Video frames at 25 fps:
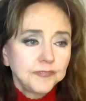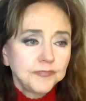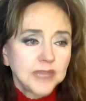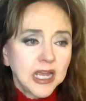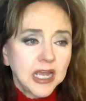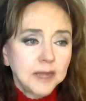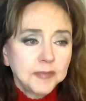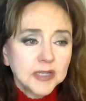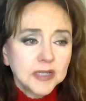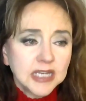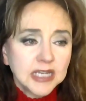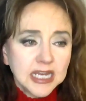
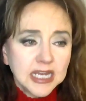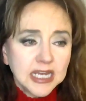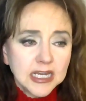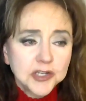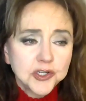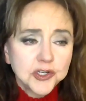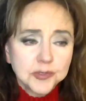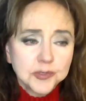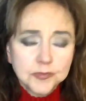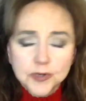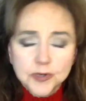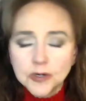
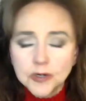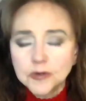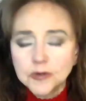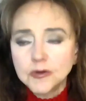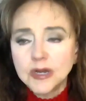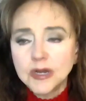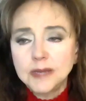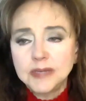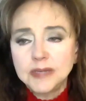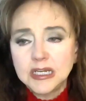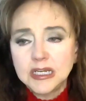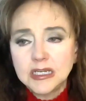application
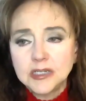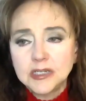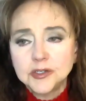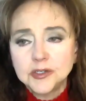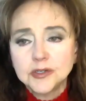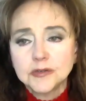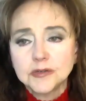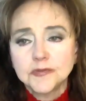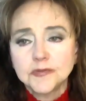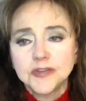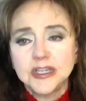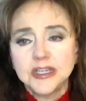programming
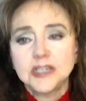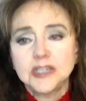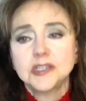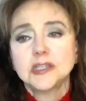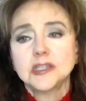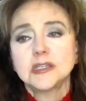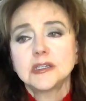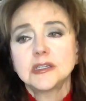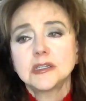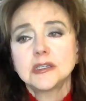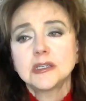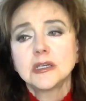
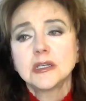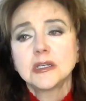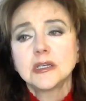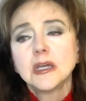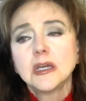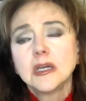interfaces.